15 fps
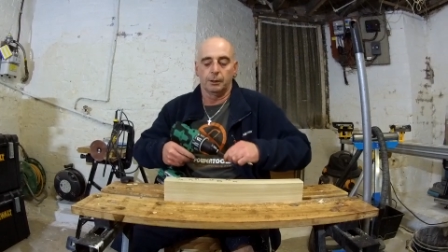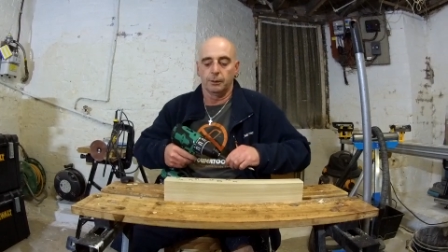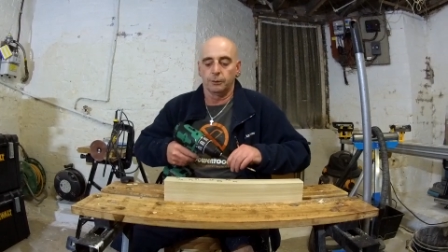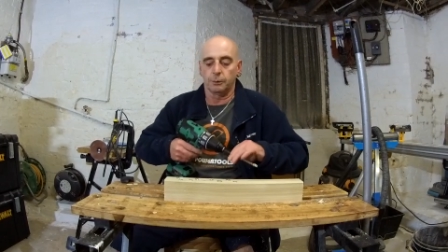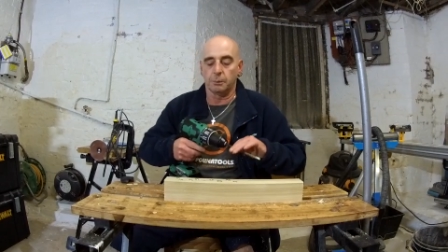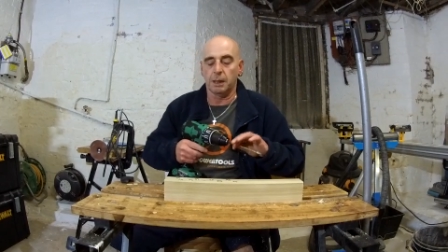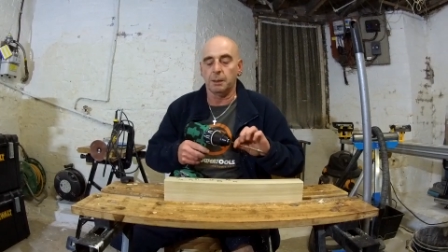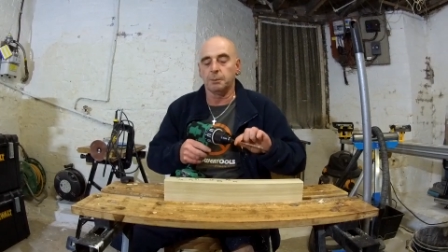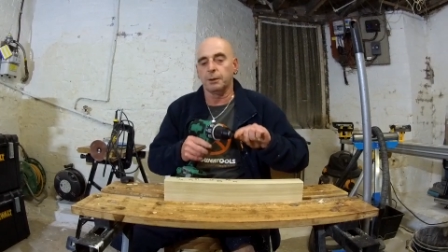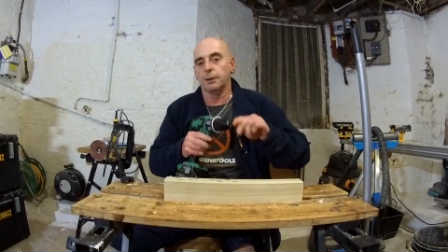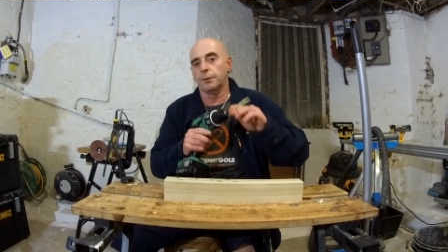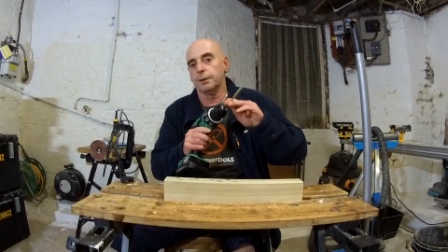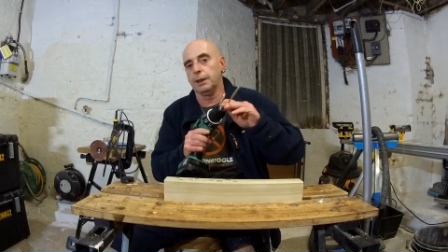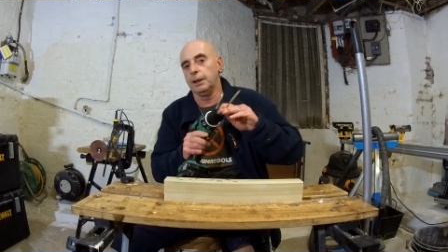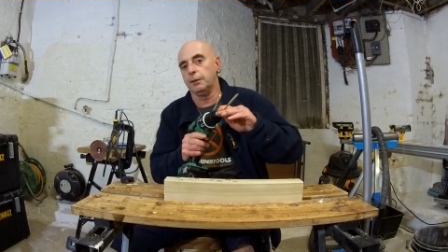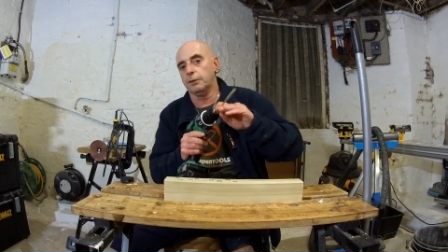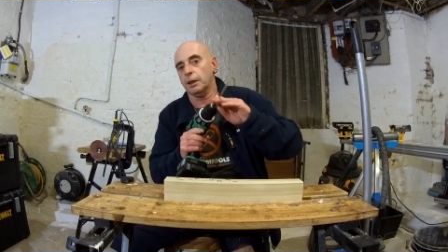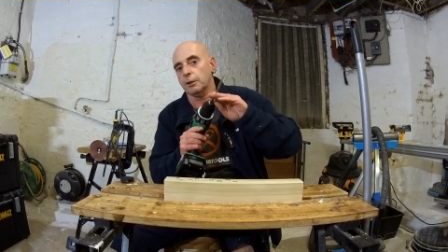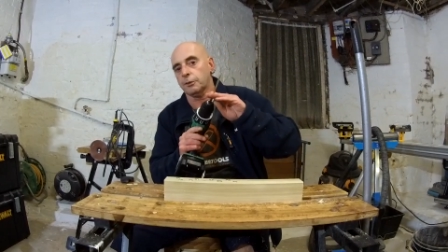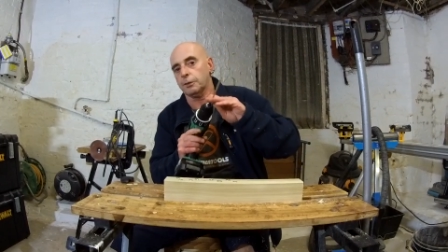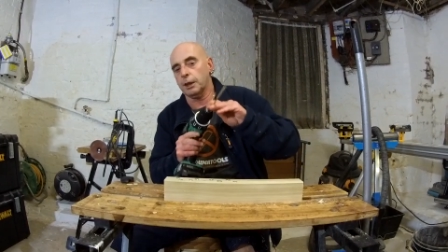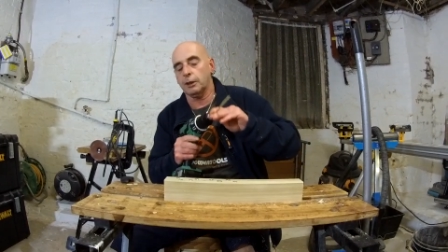So remember, these
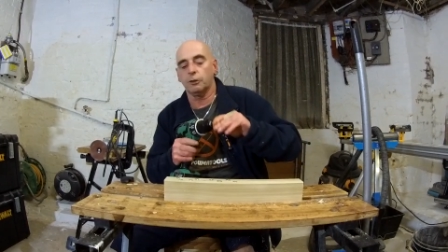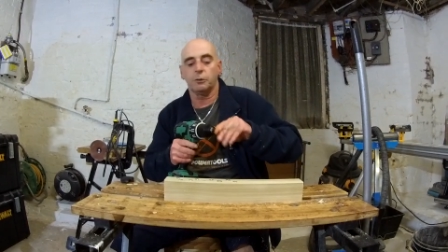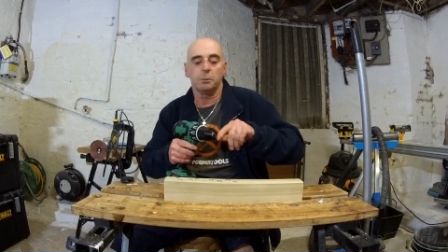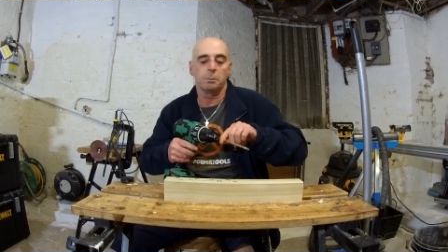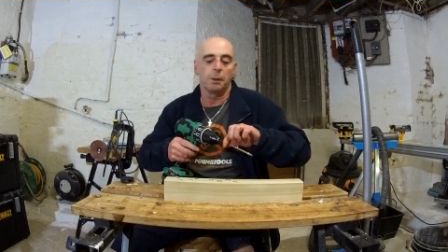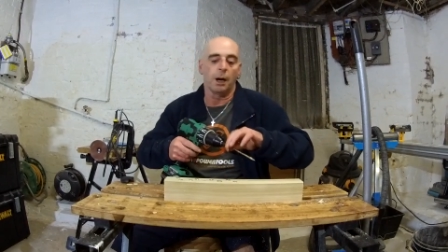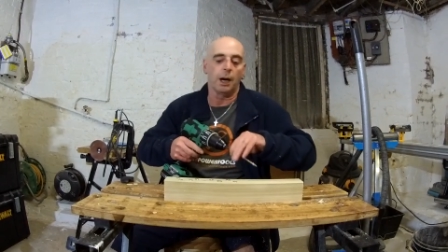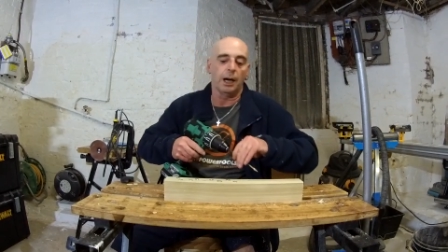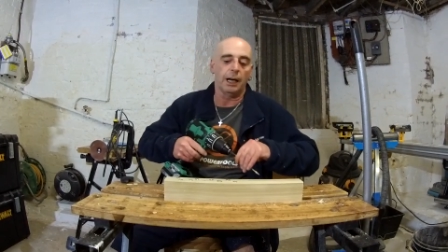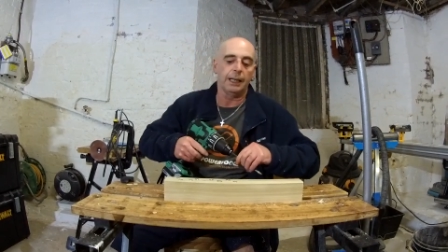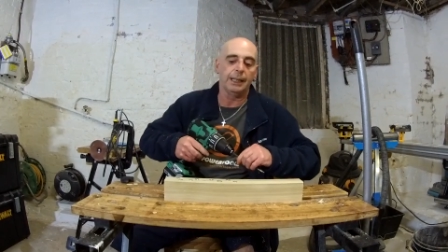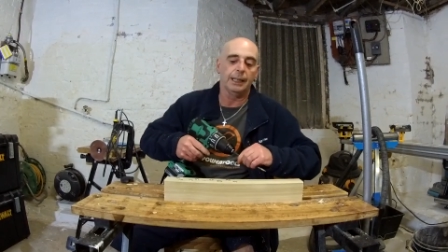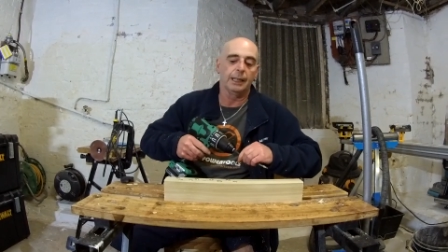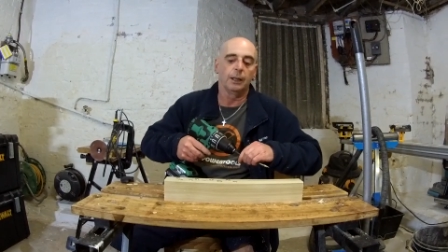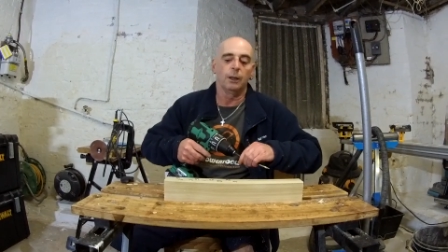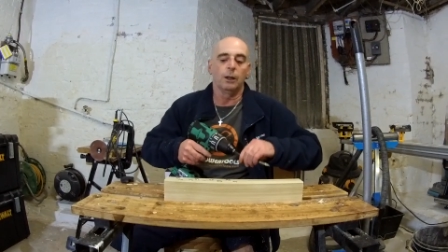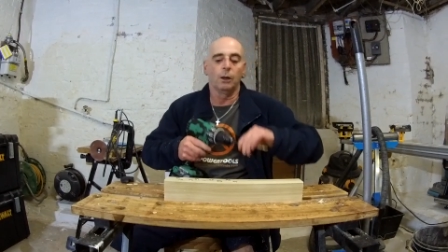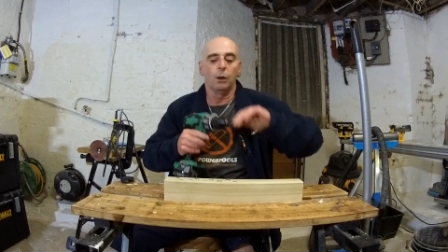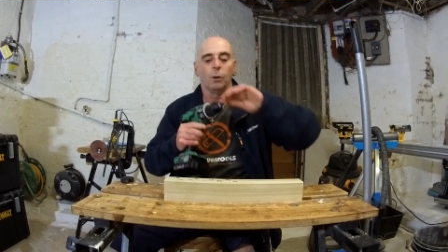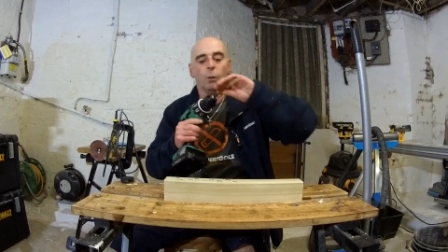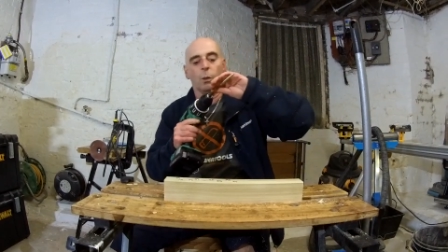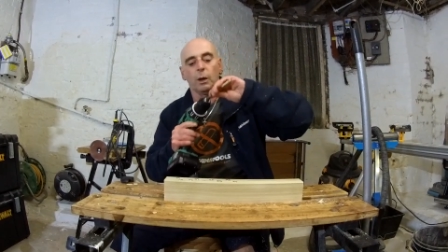are 6 by
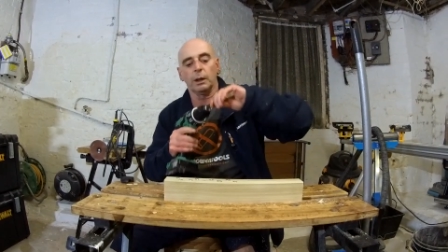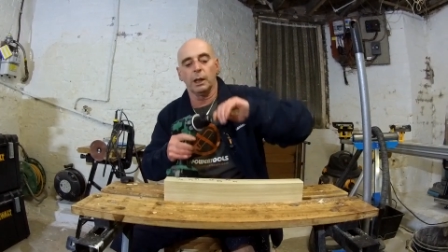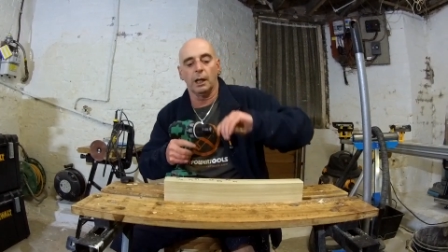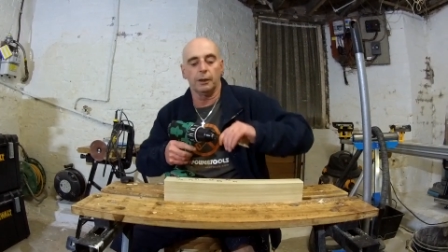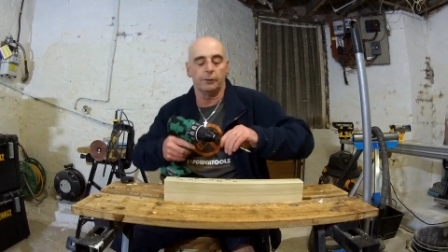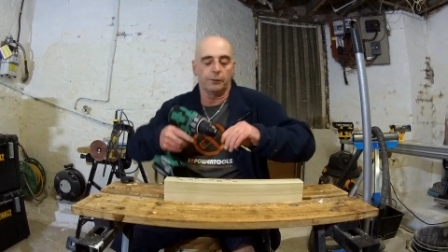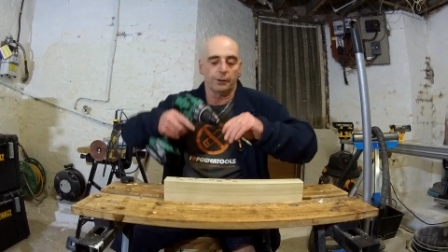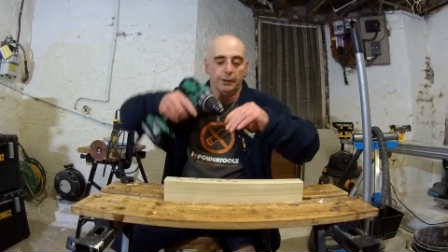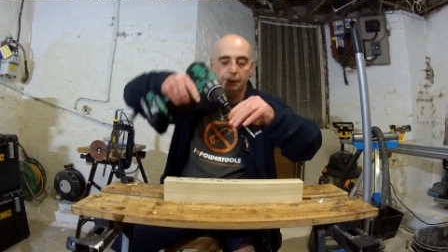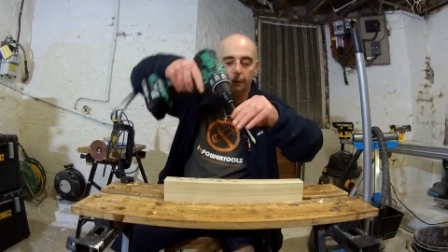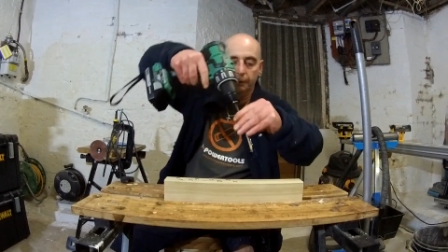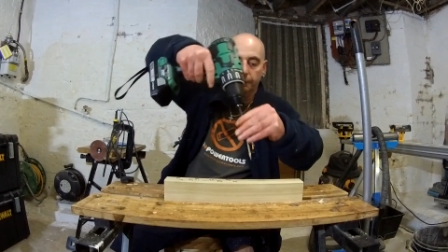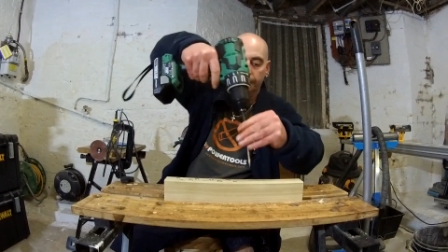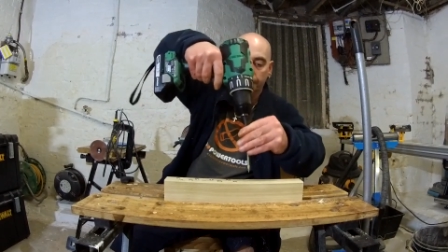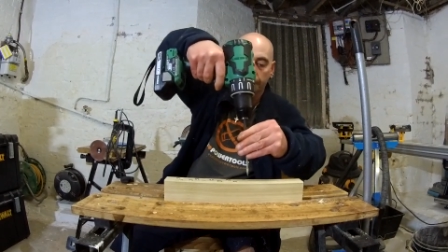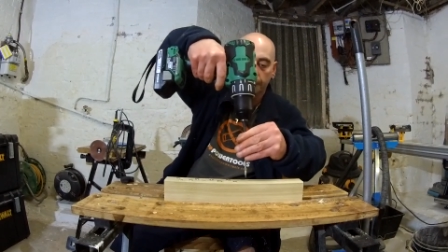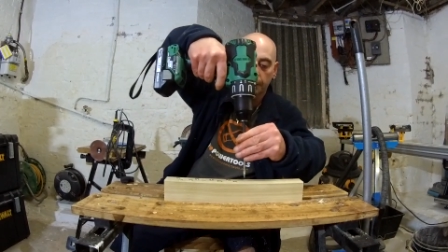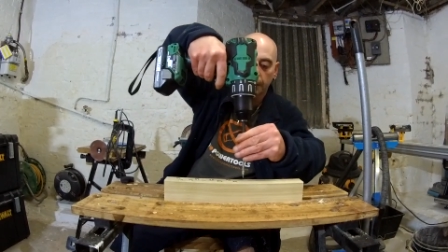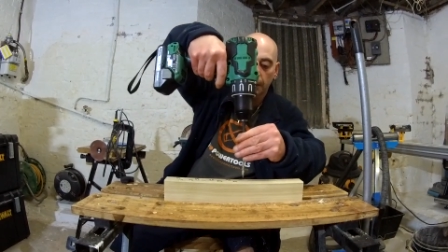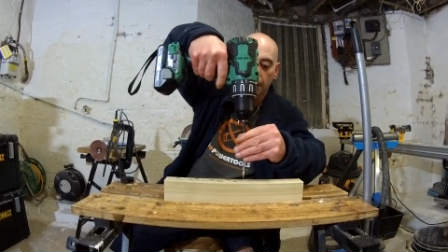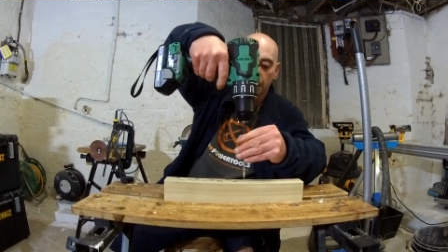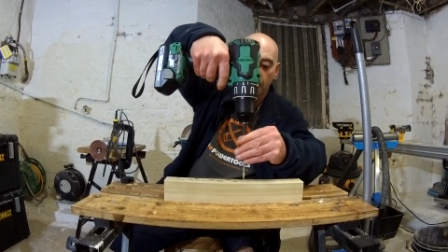100,
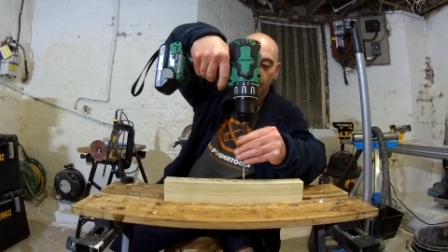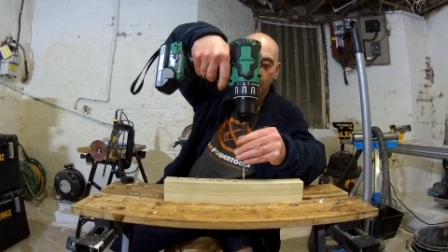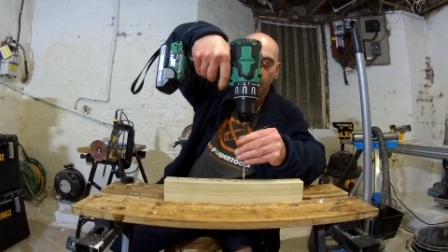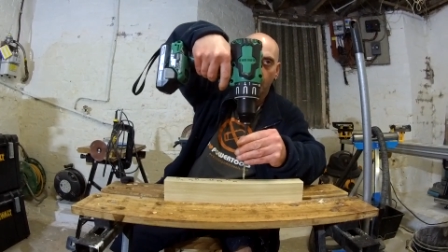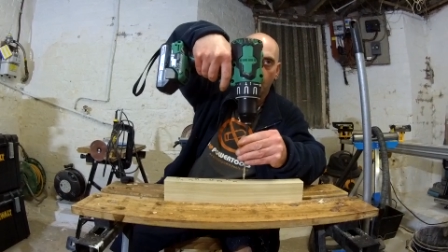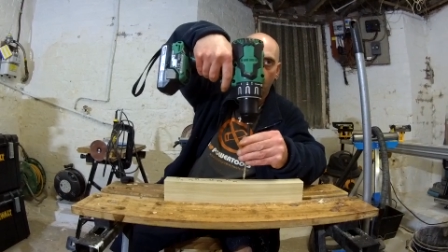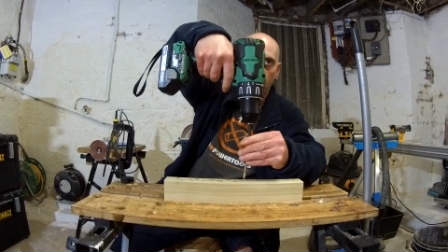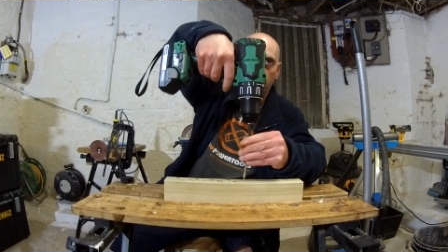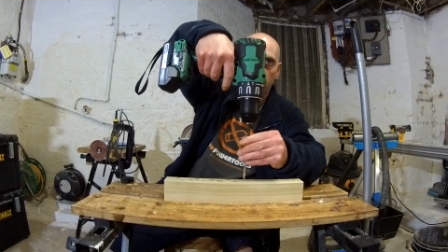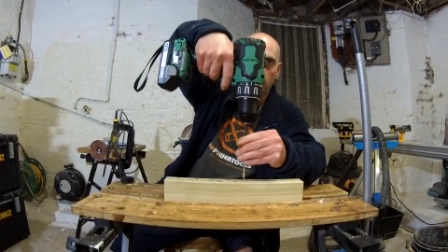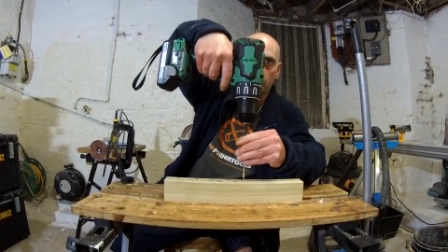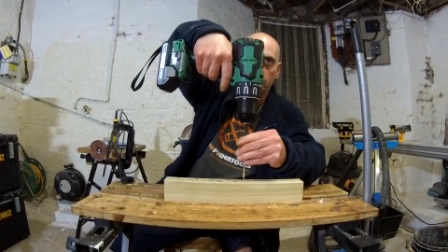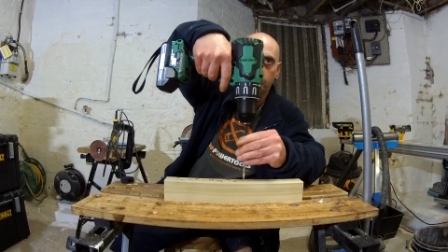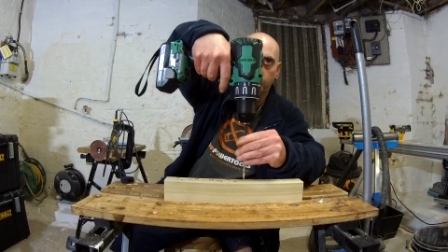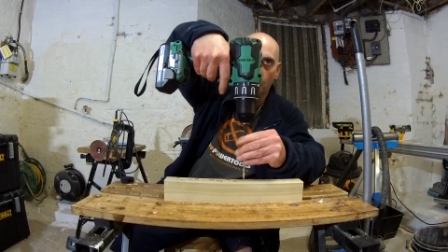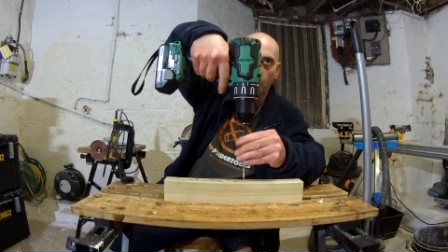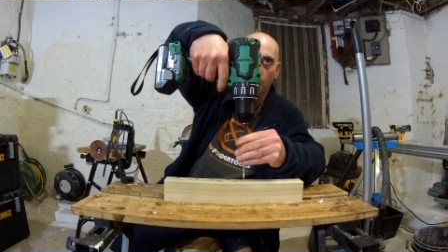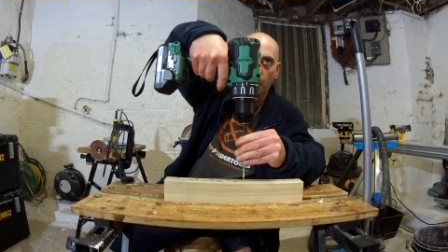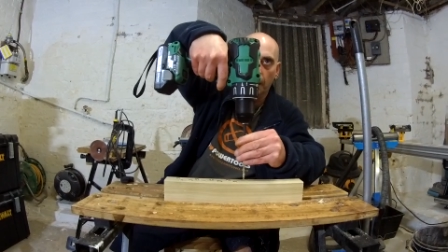which is 4